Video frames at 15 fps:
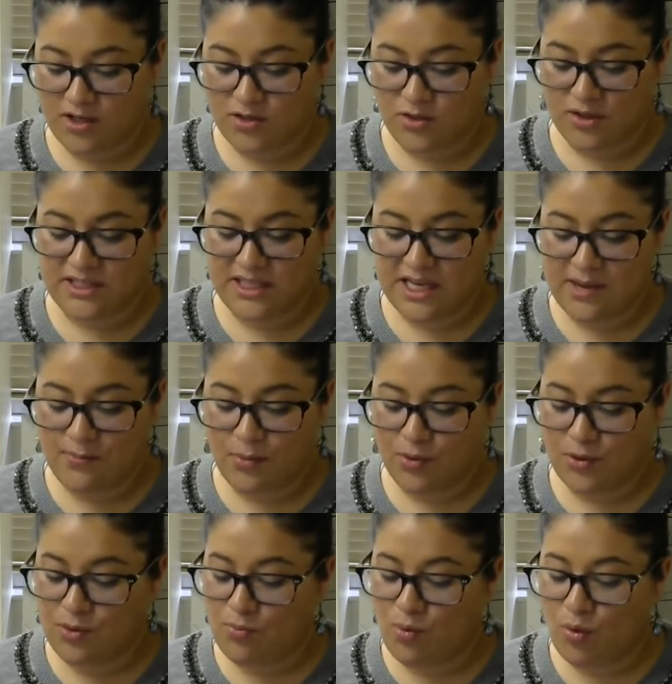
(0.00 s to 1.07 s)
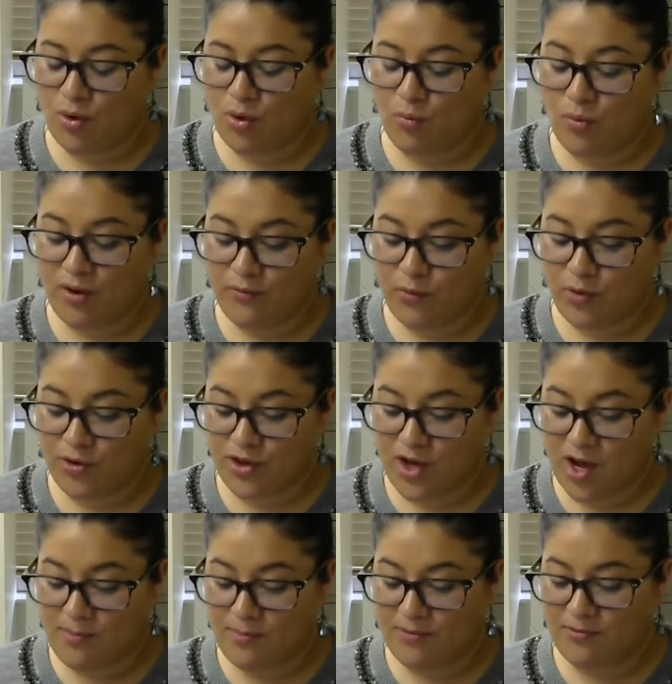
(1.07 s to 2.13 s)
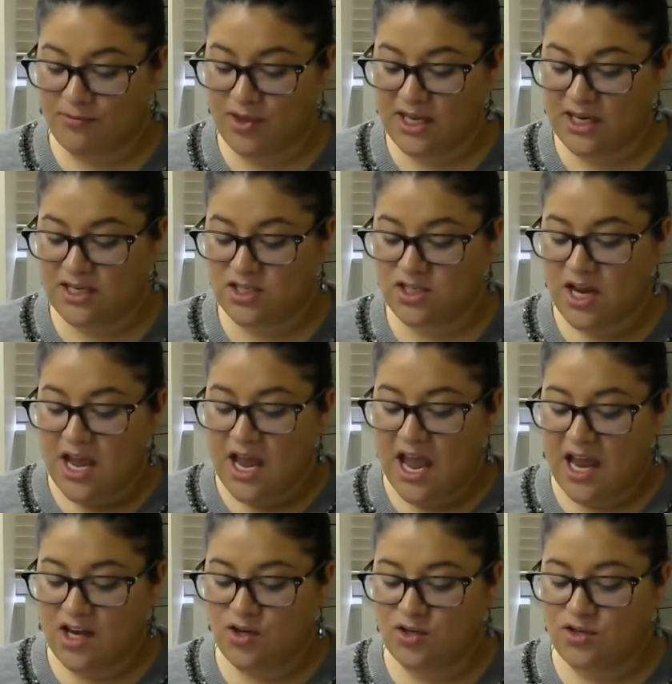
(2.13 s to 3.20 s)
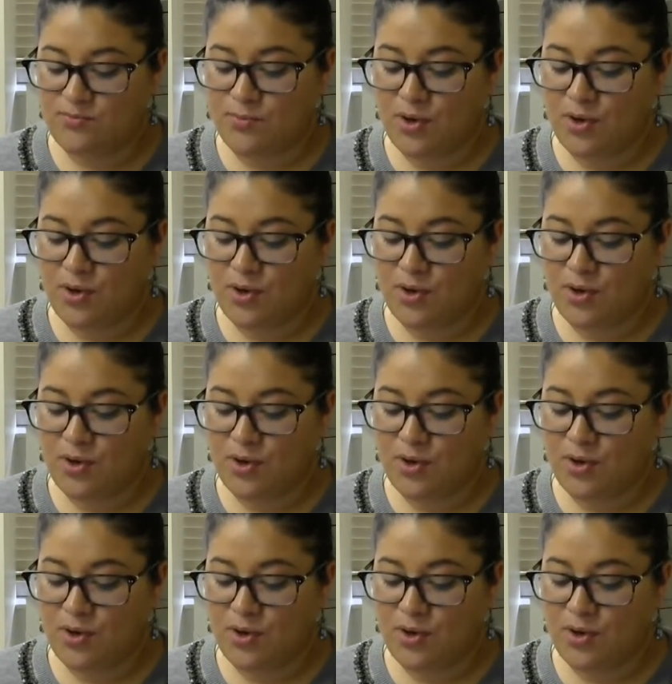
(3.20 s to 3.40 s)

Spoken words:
So example, you pour 1/4 cup of bleach and you